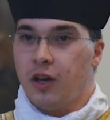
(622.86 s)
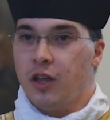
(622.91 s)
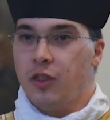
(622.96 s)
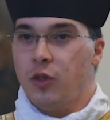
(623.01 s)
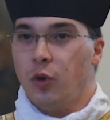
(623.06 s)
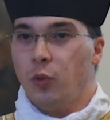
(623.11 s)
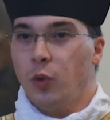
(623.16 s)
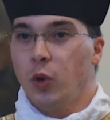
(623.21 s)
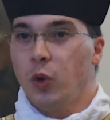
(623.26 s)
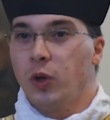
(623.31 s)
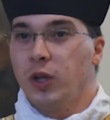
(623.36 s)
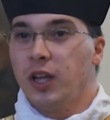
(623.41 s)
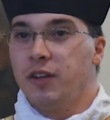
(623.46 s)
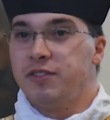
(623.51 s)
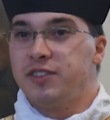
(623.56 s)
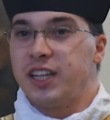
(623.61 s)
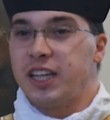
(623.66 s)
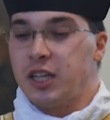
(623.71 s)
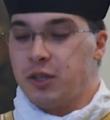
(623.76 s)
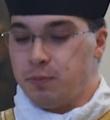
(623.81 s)
In the rule
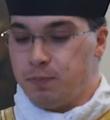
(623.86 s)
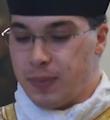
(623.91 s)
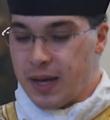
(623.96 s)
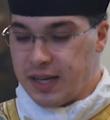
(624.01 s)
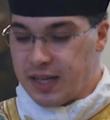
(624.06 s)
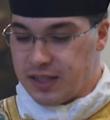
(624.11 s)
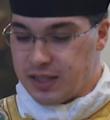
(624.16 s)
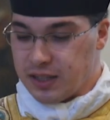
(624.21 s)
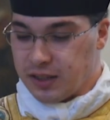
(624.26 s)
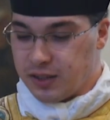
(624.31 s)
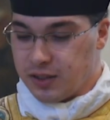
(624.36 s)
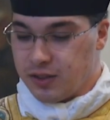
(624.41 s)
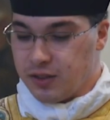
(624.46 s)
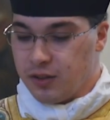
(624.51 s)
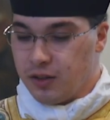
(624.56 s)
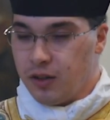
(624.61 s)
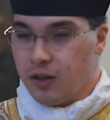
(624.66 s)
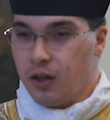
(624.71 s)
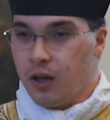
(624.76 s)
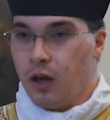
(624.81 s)
of Saint Benedict,
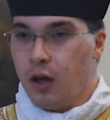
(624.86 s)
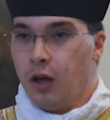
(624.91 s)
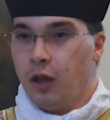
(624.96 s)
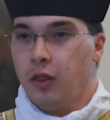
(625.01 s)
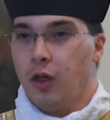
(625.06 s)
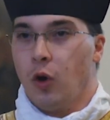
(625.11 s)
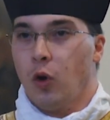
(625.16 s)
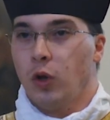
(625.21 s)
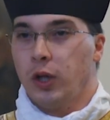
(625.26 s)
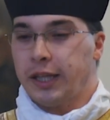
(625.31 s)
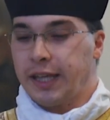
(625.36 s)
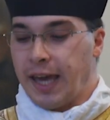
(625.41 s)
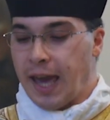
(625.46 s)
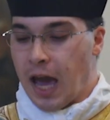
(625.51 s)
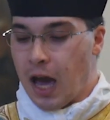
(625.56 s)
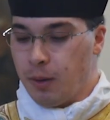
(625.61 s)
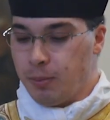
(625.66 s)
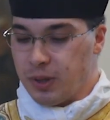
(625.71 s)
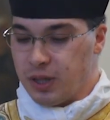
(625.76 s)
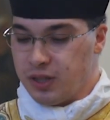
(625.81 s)
the holy
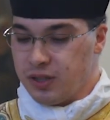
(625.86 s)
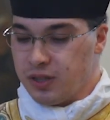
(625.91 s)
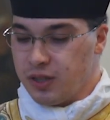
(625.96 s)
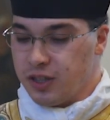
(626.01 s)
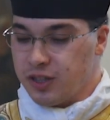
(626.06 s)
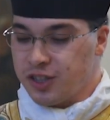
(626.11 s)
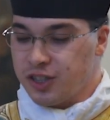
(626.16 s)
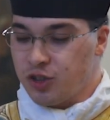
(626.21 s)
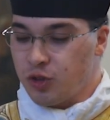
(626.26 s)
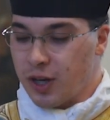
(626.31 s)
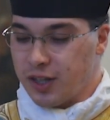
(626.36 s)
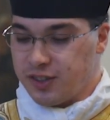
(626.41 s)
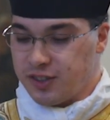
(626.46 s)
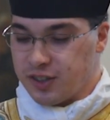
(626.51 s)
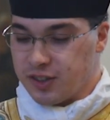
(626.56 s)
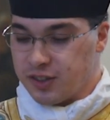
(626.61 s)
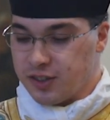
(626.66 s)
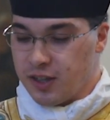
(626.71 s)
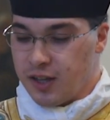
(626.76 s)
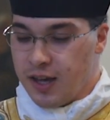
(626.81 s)
abbot
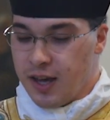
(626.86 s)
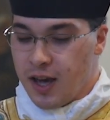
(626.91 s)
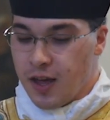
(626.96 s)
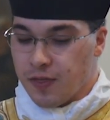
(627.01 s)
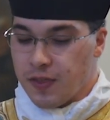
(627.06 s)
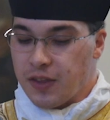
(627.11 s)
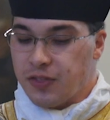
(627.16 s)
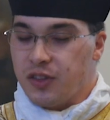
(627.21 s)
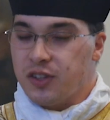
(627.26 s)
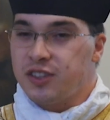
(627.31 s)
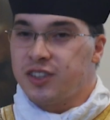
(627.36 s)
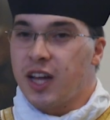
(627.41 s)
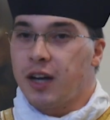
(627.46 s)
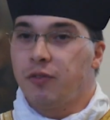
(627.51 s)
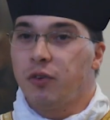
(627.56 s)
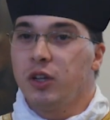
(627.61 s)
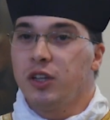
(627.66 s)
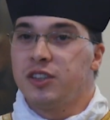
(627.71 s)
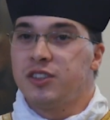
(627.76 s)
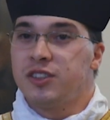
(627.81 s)
stresses that the
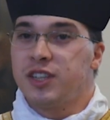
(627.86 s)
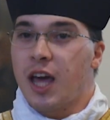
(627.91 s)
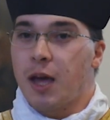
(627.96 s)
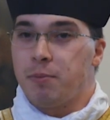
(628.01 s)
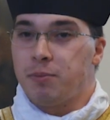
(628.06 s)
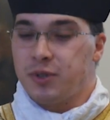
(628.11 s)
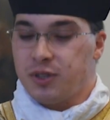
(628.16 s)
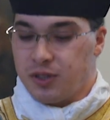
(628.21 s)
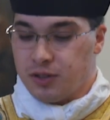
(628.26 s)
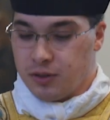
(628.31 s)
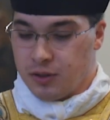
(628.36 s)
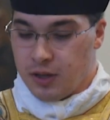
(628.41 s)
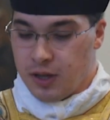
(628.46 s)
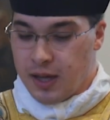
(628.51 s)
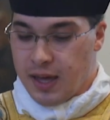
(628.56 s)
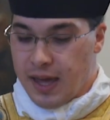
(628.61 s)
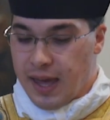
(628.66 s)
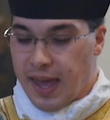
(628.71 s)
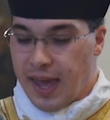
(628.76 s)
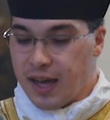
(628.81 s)
several steps
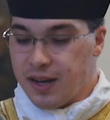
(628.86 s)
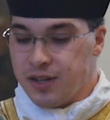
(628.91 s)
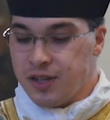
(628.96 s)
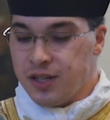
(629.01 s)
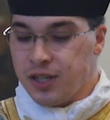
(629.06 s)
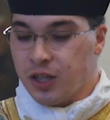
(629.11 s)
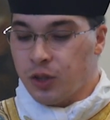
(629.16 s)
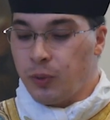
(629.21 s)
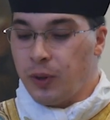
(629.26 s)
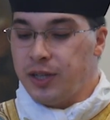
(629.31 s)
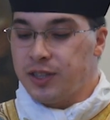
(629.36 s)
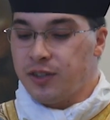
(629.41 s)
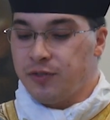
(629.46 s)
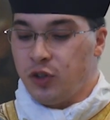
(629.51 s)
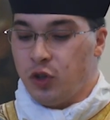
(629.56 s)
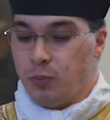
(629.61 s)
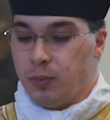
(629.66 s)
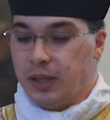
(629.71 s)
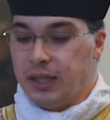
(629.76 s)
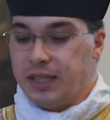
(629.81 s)
and degrees
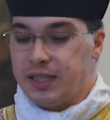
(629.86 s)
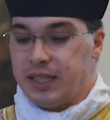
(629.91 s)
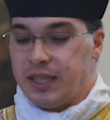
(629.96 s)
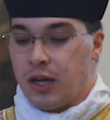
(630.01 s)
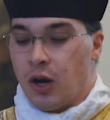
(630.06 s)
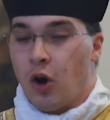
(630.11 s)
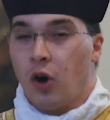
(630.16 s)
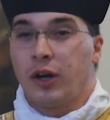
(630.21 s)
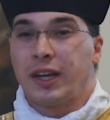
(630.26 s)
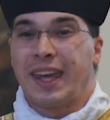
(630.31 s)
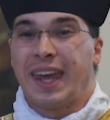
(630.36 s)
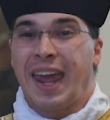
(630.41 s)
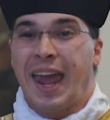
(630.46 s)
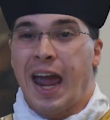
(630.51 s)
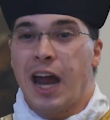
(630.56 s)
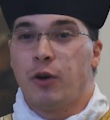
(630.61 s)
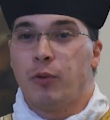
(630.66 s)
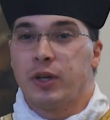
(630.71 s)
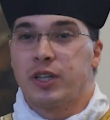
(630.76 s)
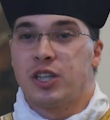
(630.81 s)
of humility are
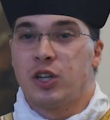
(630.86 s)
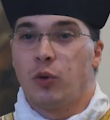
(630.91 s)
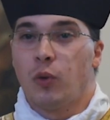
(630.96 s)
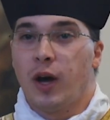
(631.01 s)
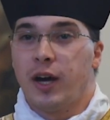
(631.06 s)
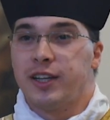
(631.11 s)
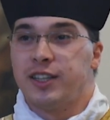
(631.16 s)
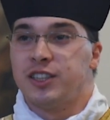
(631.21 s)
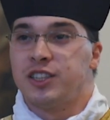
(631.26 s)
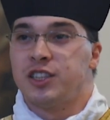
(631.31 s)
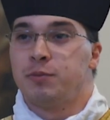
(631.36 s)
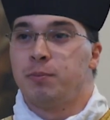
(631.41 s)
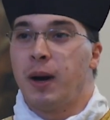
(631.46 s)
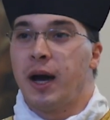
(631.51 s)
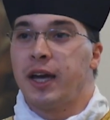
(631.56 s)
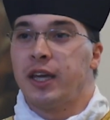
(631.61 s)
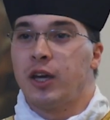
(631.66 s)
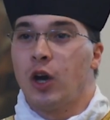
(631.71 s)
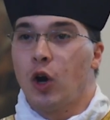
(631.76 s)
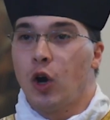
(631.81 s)
characterized
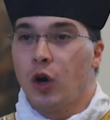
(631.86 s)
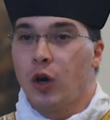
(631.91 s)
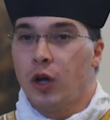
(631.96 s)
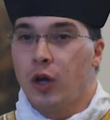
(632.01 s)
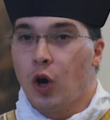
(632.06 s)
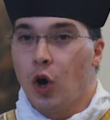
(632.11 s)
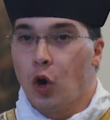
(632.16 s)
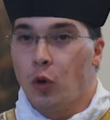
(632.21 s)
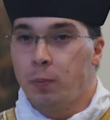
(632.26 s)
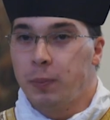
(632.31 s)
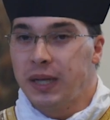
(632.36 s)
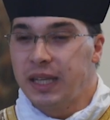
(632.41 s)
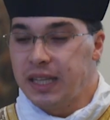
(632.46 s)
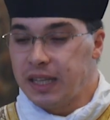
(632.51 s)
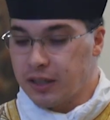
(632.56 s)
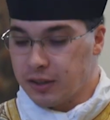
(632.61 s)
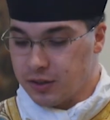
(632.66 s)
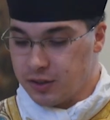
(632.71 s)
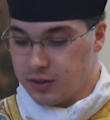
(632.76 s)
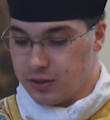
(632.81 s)
by
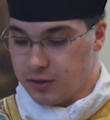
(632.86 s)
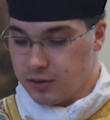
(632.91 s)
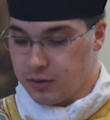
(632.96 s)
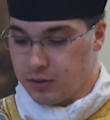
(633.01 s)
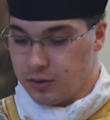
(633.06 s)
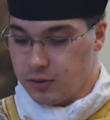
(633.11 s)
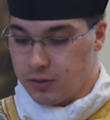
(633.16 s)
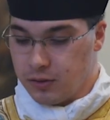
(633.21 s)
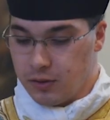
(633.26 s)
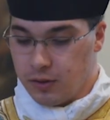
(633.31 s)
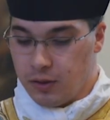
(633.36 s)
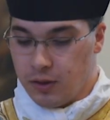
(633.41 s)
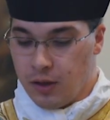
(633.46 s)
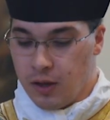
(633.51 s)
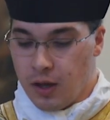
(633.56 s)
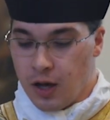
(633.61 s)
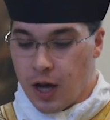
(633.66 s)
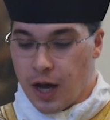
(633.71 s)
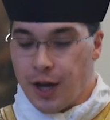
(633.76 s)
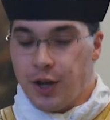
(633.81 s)
obedience
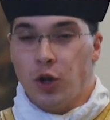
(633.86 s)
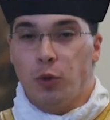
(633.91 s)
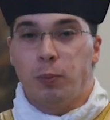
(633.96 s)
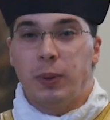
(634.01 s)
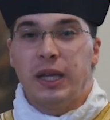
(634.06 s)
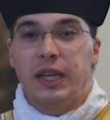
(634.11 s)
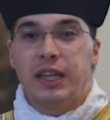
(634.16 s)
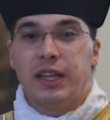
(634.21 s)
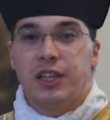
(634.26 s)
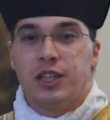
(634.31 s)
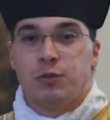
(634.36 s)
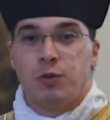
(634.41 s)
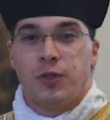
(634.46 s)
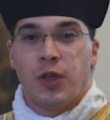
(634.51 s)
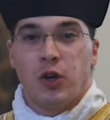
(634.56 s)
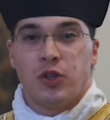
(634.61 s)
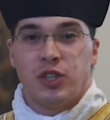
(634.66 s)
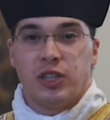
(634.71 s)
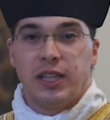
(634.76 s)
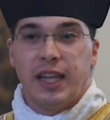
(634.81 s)
an obedience
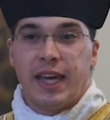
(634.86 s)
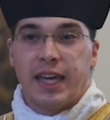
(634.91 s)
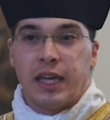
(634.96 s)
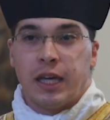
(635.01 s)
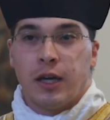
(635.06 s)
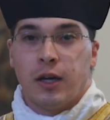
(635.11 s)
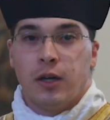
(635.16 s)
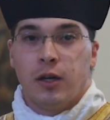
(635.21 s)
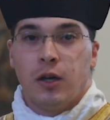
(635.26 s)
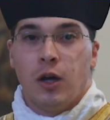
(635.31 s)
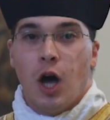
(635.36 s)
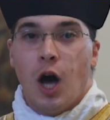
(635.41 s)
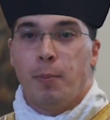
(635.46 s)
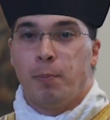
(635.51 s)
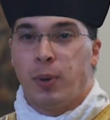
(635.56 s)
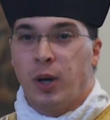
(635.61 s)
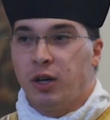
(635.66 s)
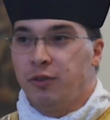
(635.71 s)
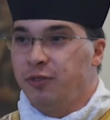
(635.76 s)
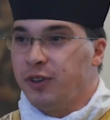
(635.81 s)
without delay, a
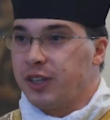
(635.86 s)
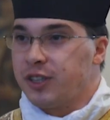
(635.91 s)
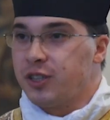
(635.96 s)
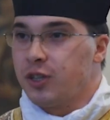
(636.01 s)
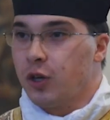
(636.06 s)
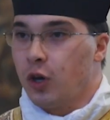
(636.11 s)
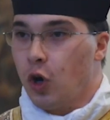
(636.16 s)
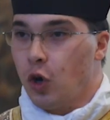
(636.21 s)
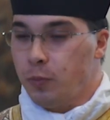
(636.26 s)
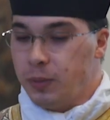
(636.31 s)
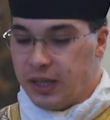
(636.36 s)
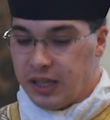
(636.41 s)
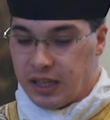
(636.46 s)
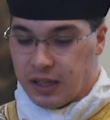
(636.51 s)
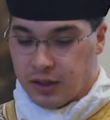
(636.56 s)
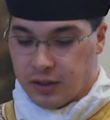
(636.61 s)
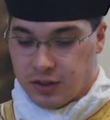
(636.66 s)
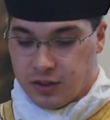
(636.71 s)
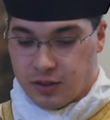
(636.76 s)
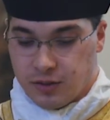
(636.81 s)
perfect
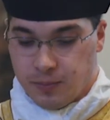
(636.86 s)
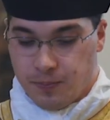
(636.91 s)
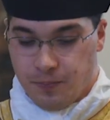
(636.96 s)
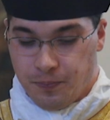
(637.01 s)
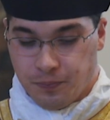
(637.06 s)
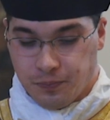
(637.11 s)
obedience.